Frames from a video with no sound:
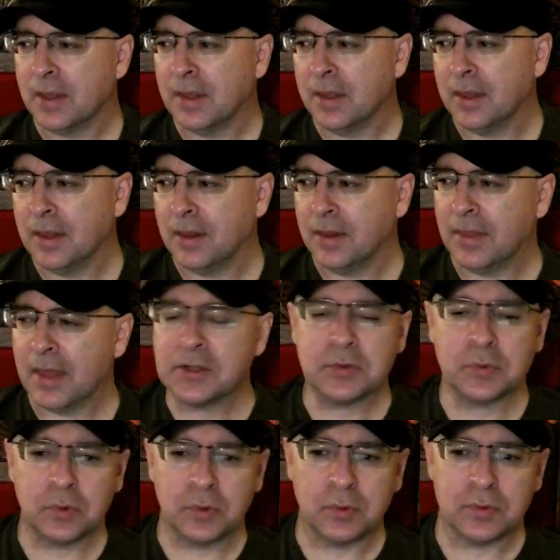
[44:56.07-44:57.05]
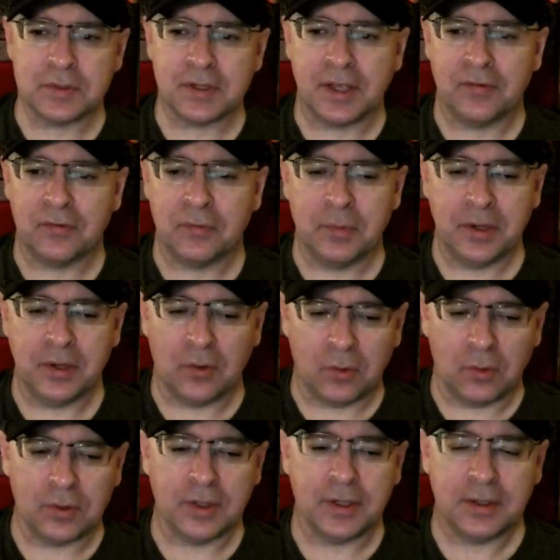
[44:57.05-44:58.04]
that's what it was like for me,
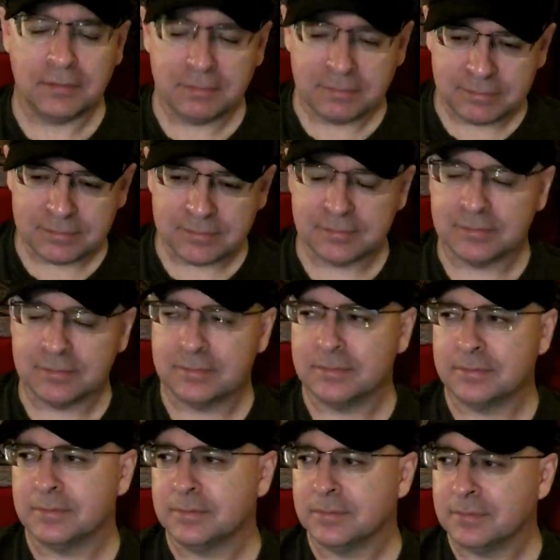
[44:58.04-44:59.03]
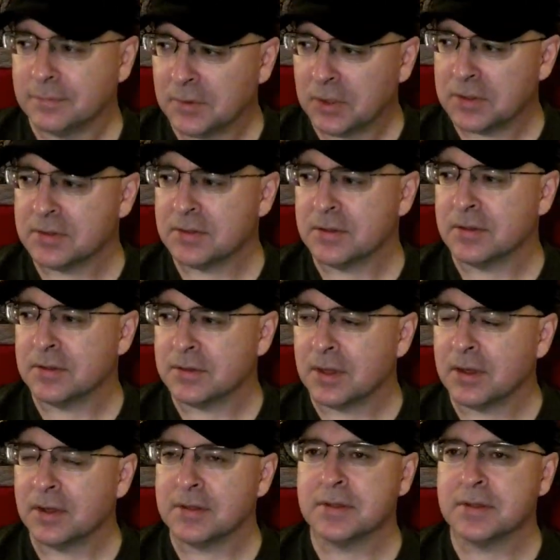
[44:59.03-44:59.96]
only because the sun had set.